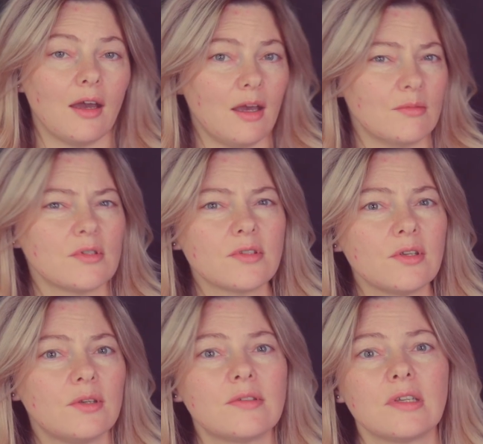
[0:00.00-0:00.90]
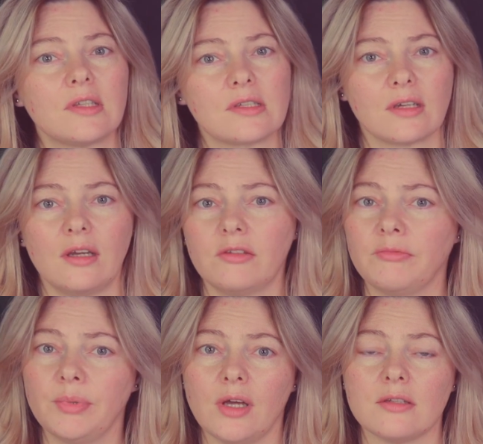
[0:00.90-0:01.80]
I was also using these kind
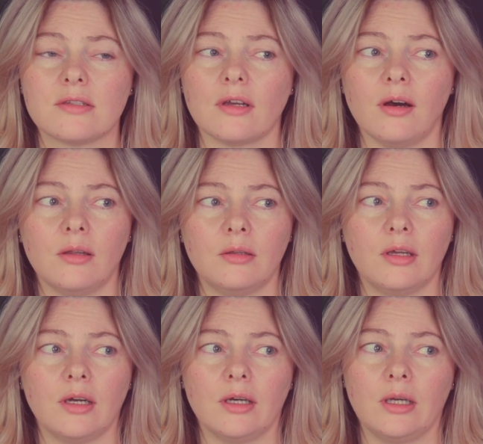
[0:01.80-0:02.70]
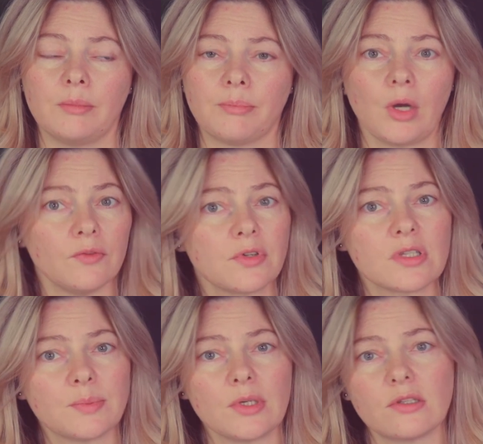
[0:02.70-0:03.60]
of plots on uh, a
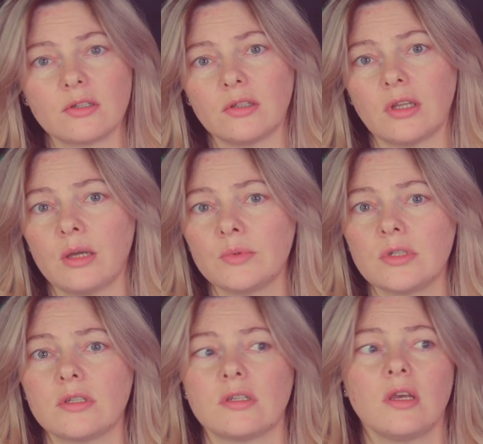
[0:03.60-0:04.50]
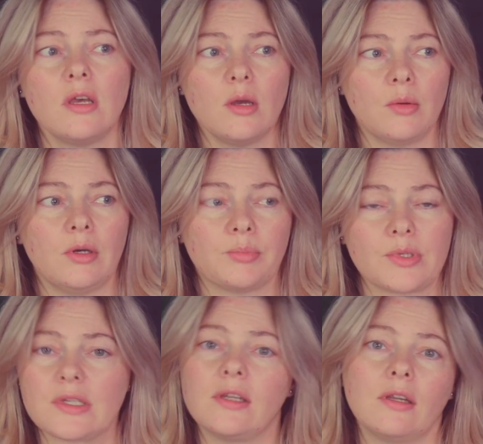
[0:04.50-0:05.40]
conference poster that I was uh,
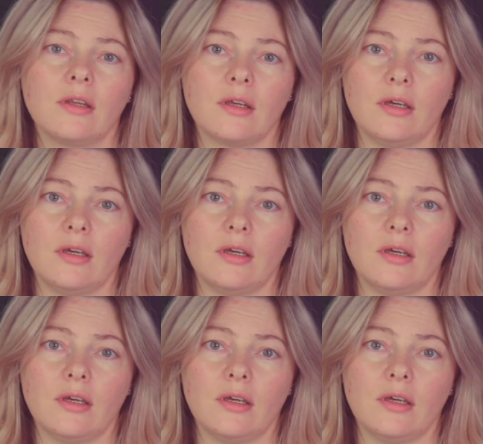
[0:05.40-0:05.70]
presenting